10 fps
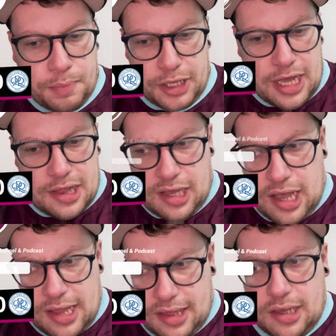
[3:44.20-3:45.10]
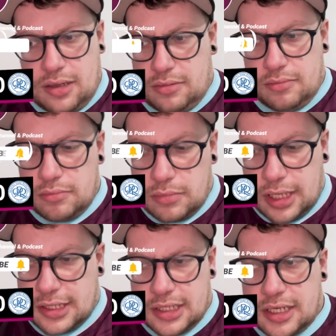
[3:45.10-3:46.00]
yeah, I think,
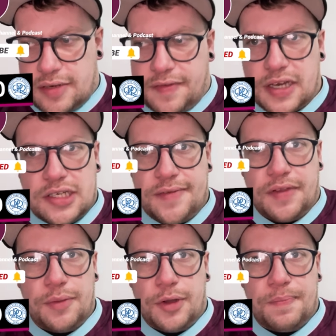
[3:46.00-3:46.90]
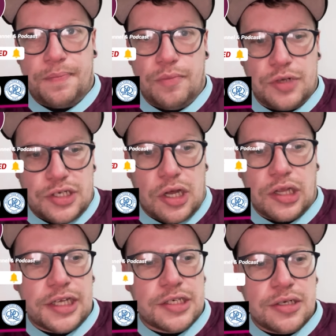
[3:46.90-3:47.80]
like I say, defensively we're
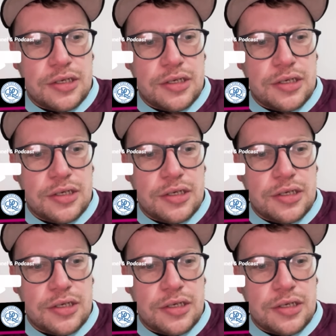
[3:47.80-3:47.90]
solid.